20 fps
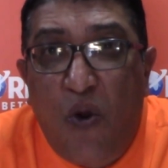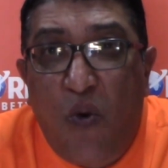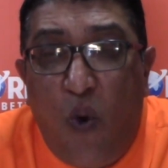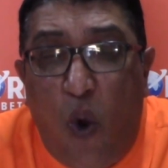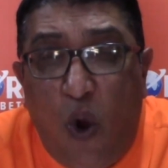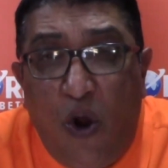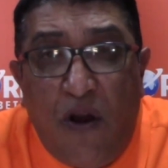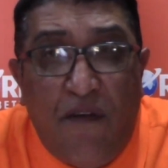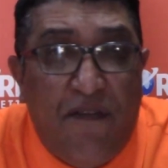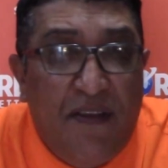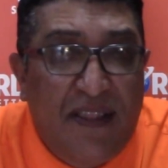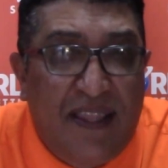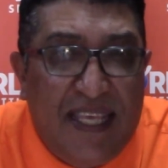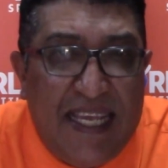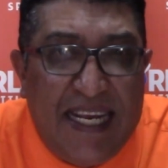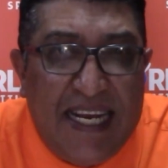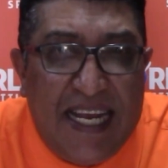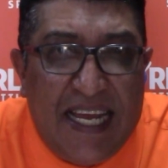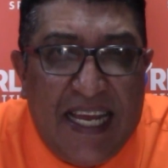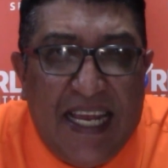War of
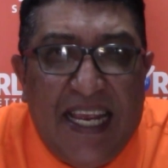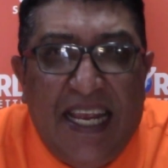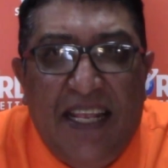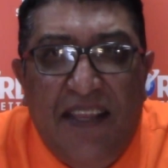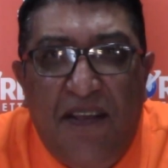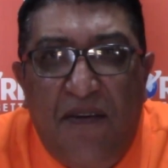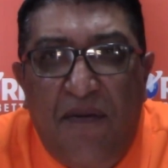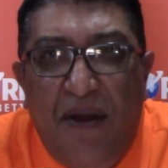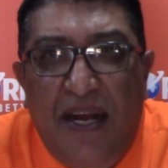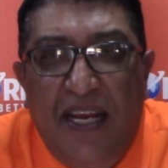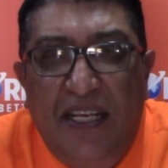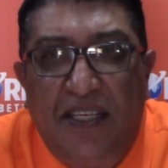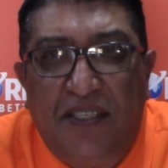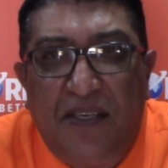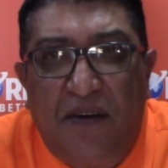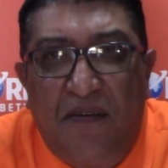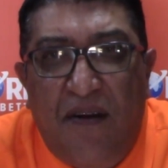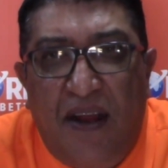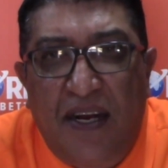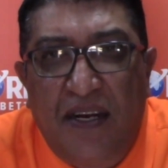Athena in the Ready
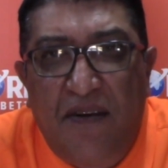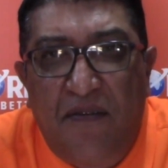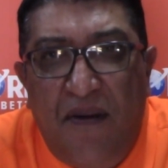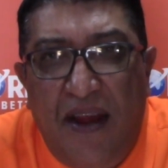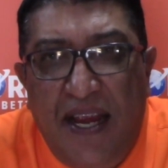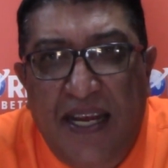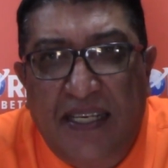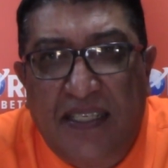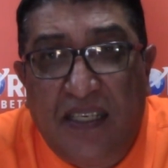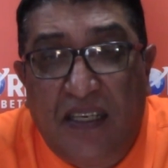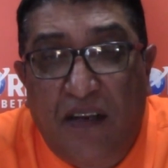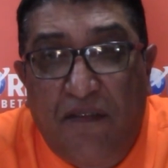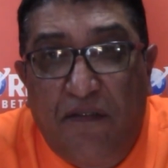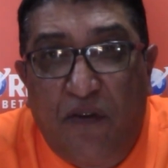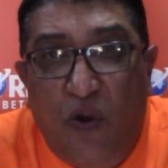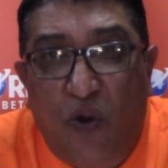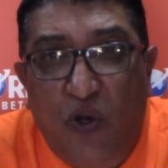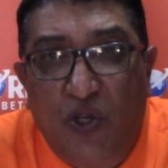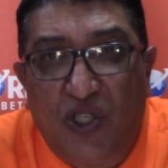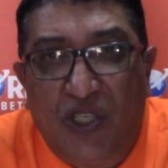to Run race, and of
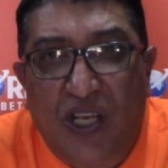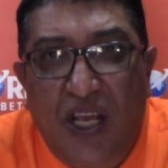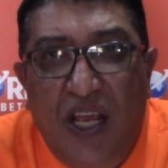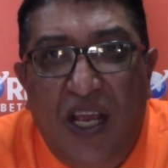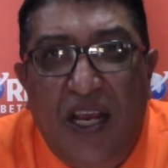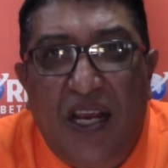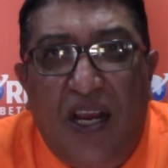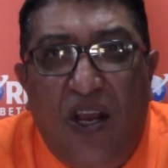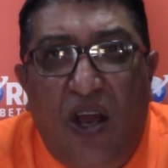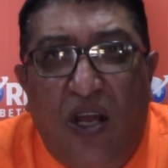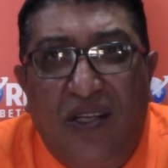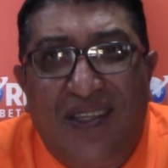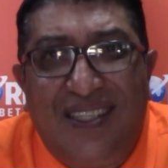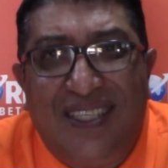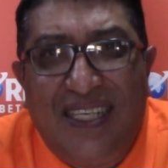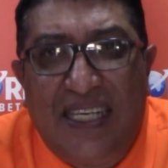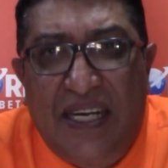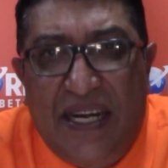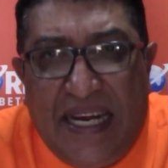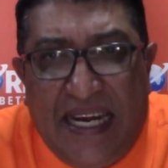course got
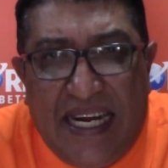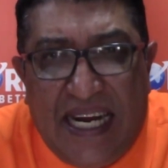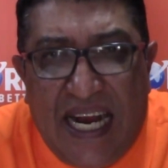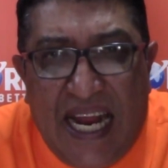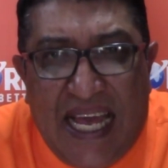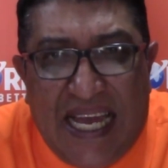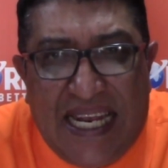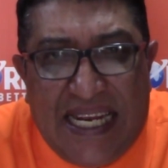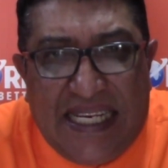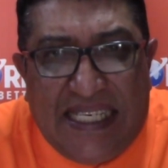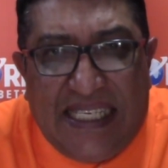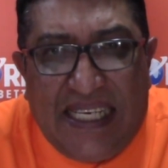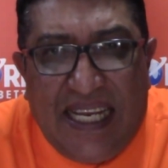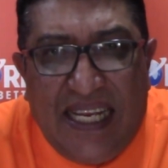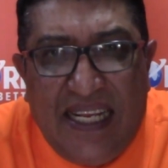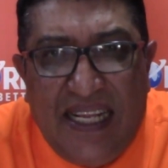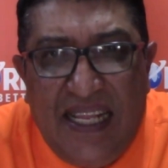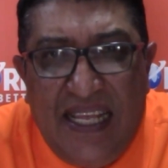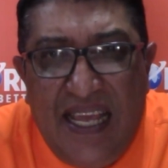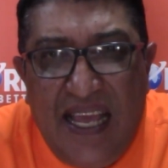the green light
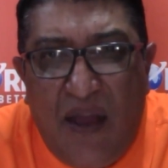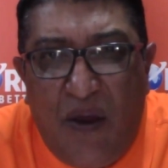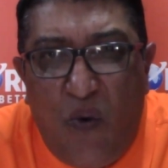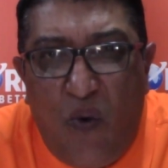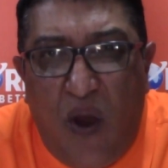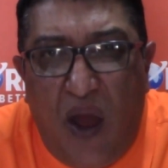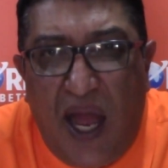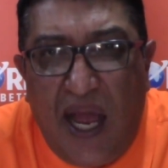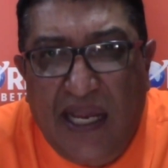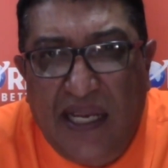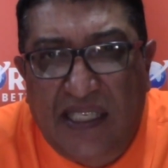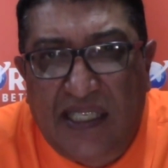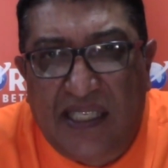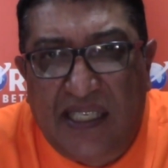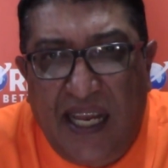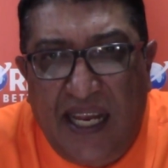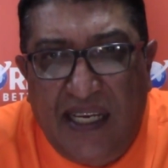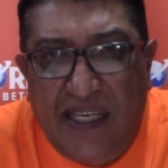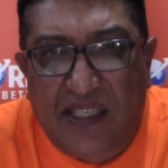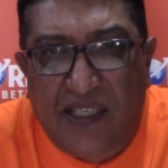in the Hawaii
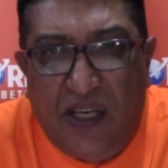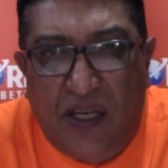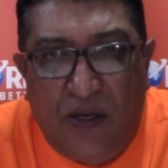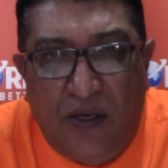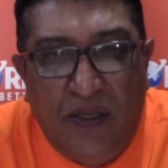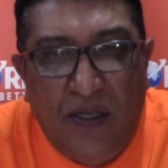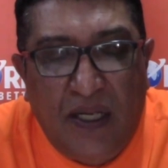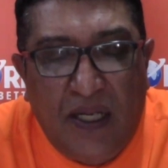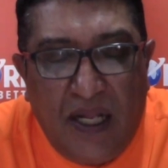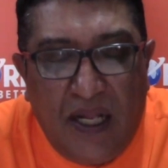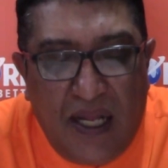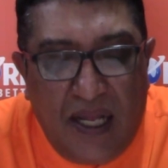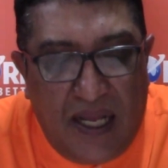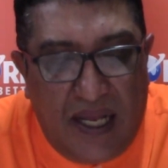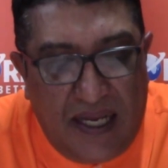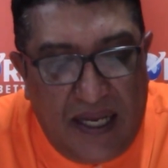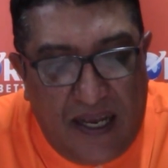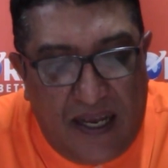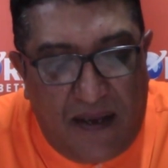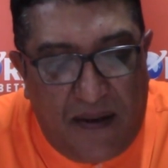Stakes. So
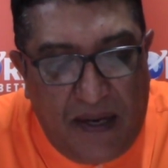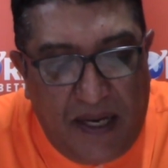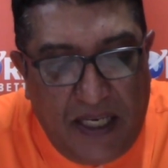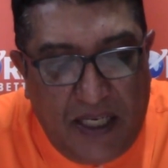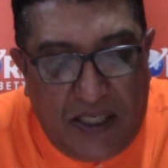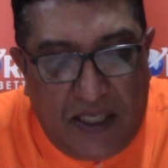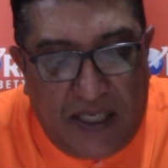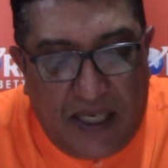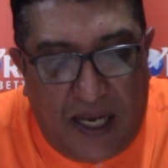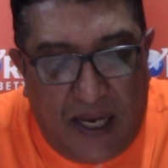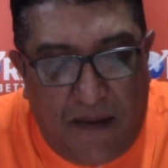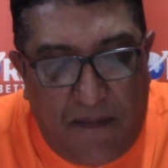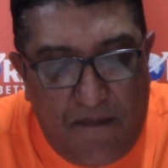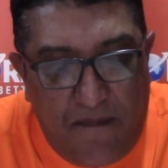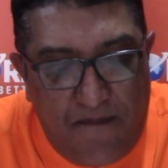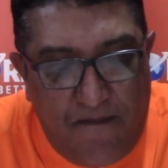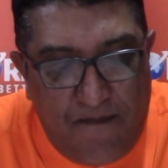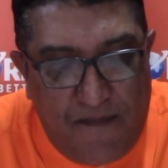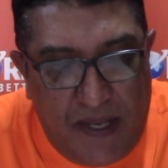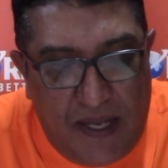yeah, he's
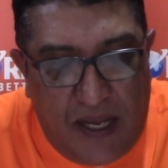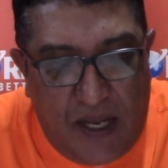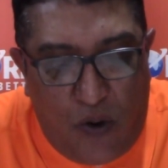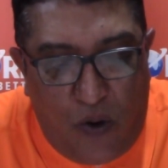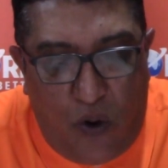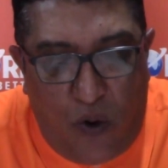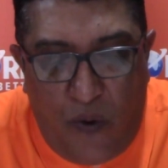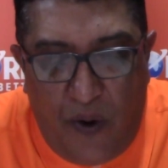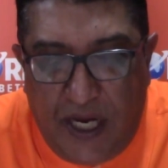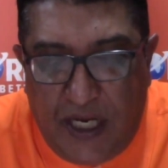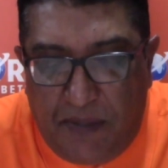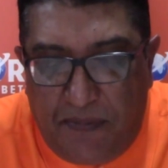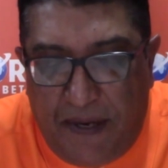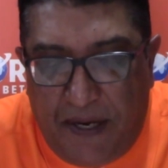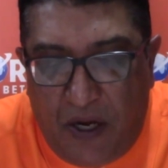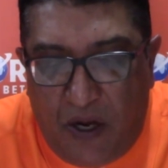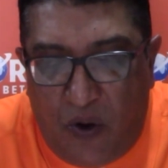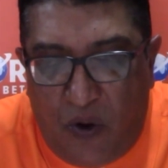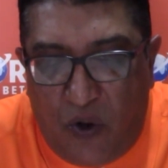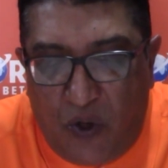always
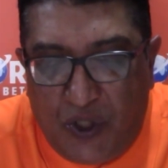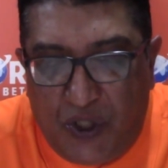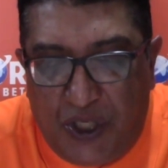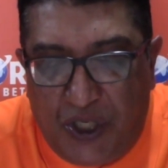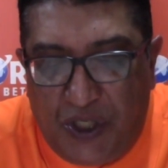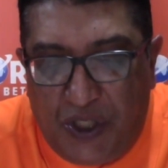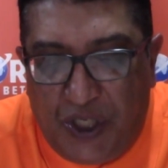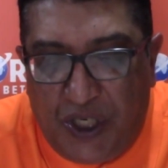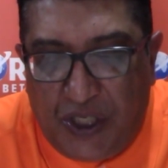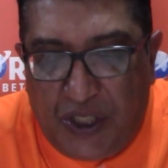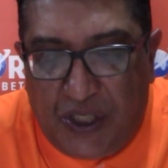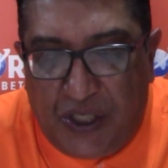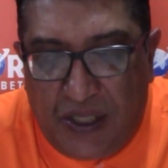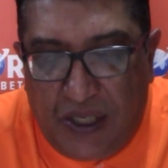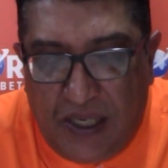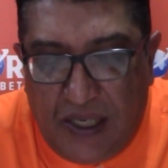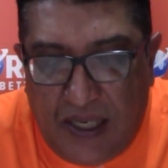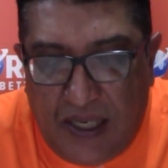been a horse that just